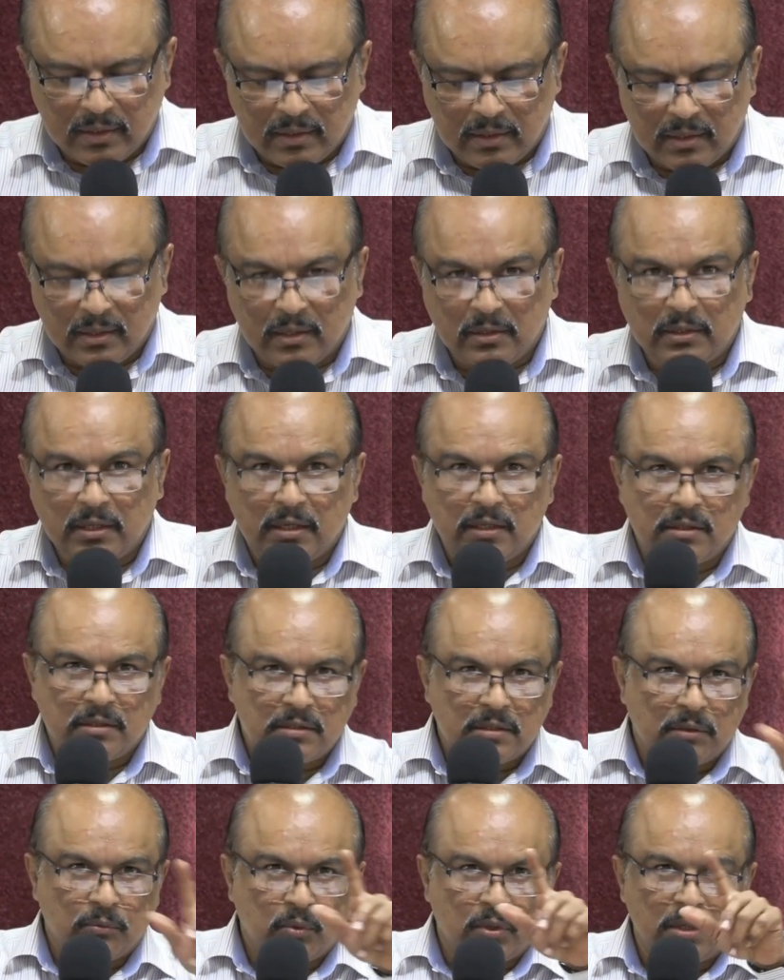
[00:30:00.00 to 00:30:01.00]
Now there is
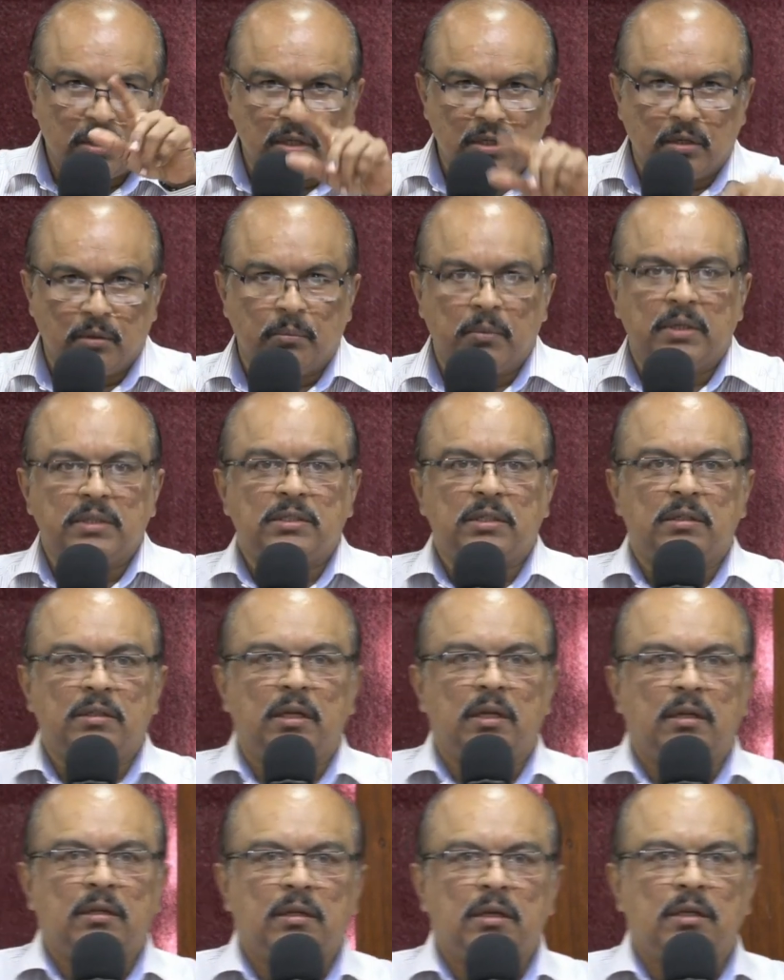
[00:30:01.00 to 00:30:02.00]
a word, you know, mentioned
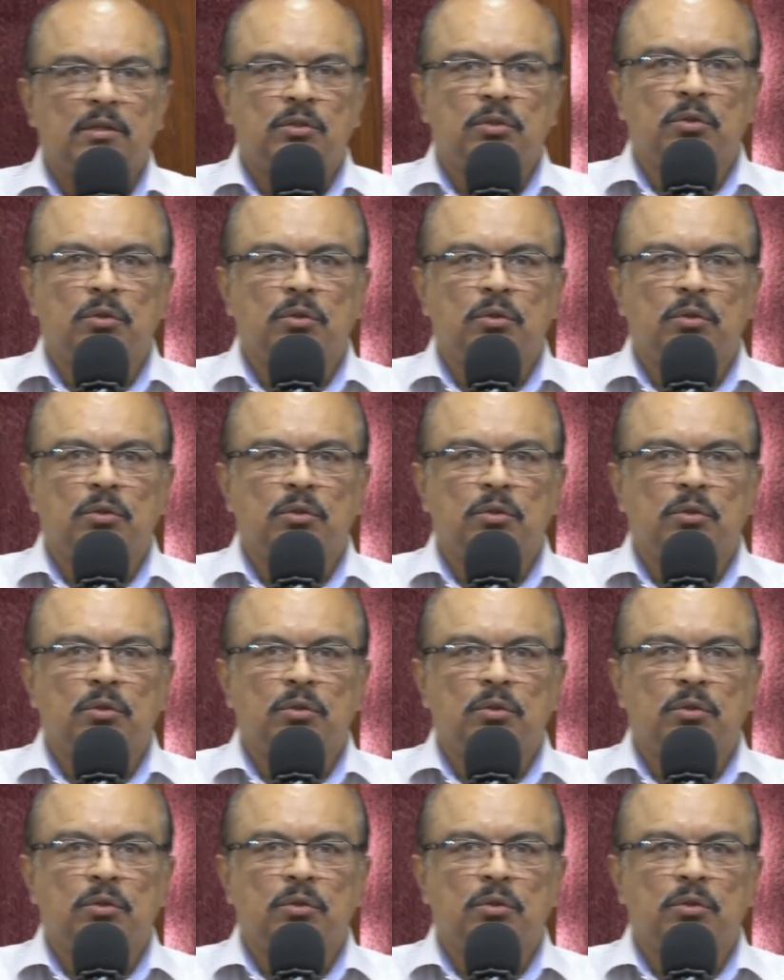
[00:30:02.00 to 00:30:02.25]
there to